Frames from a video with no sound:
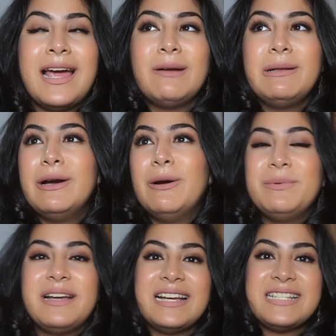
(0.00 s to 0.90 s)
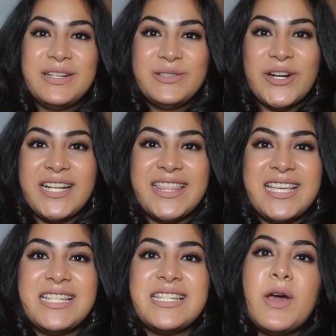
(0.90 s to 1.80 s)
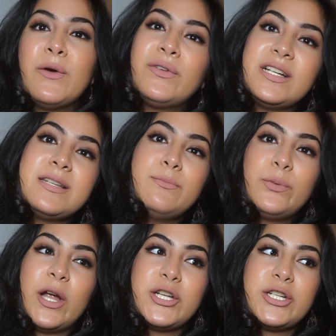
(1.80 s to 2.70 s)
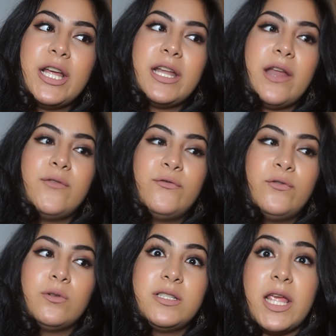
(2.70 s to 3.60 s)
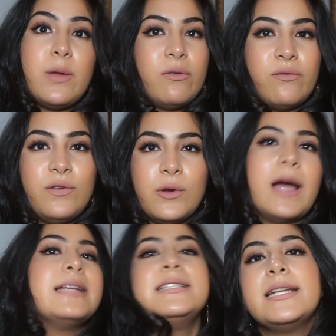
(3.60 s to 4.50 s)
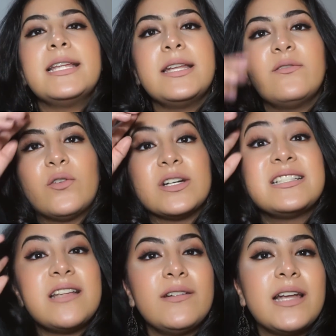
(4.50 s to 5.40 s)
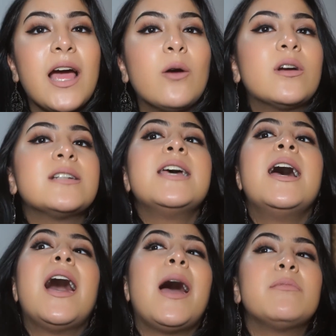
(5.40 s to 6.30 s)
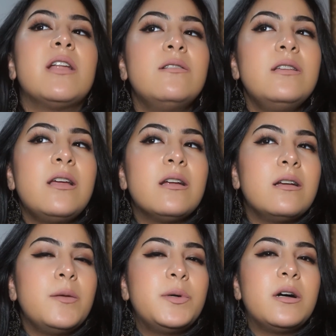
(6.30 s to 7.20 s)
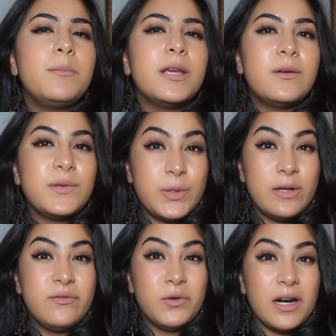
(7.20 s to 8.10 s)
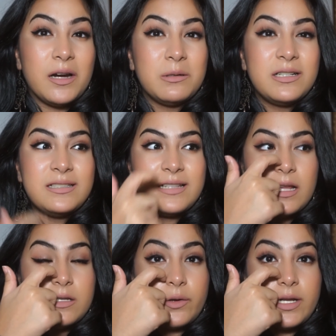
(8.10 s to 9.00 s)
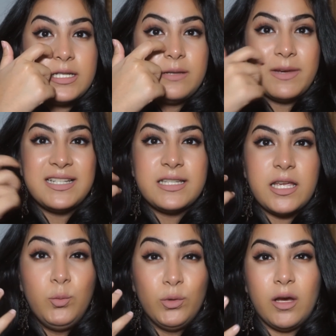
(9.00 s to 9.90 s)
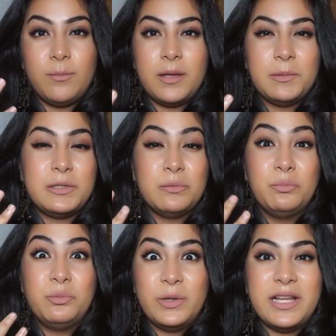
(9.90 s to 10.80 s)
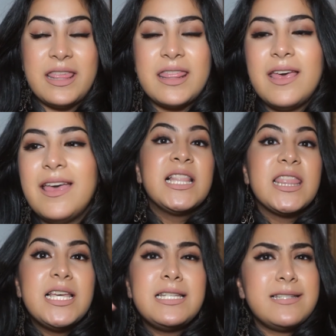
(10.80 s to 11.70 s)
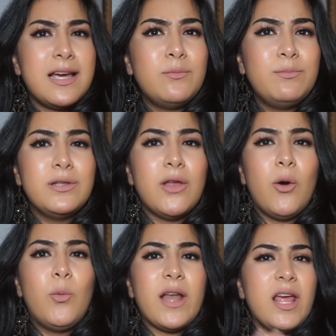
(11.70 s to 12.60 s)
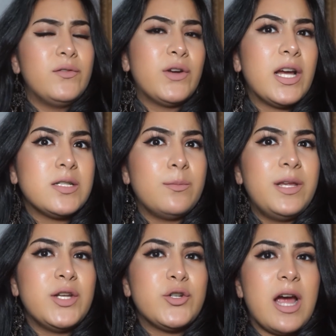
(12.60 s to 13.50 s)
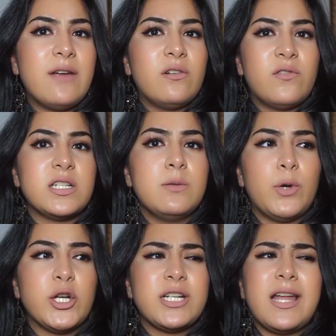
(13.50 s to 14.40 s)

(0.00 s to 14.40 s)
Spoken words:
I really hope you guys enjoyed this first impression and full day review. I did it for 7 hours. I'm definitely not going to put on makeup for 24 hours. That's crazy. My skin will not be able to breathe. List down below whatever you guys want me to try for first impression.